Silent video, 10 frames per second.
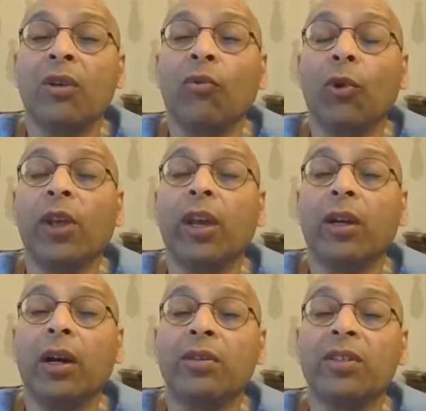48
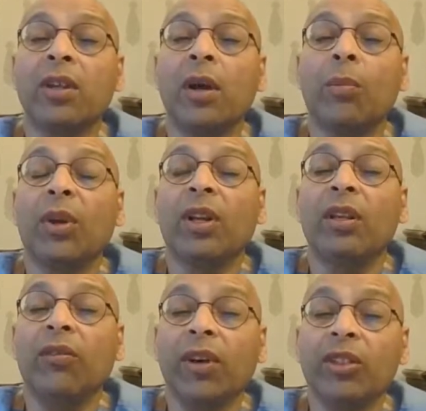hours, but
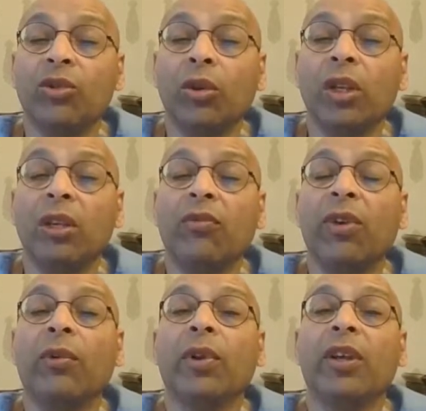eventually we
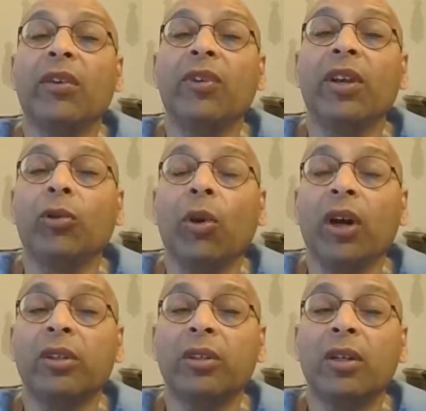will give in to
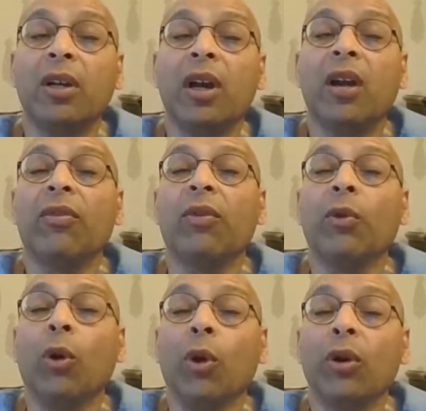hunger and we
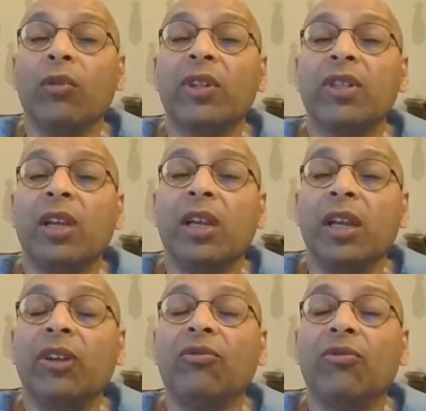will always
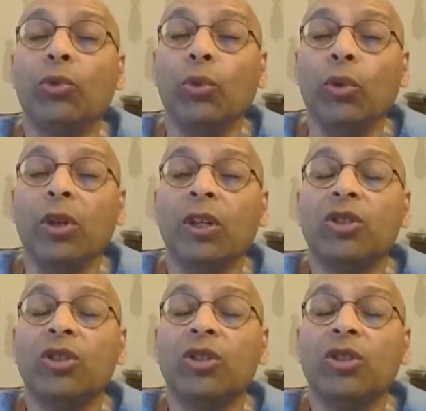eat food.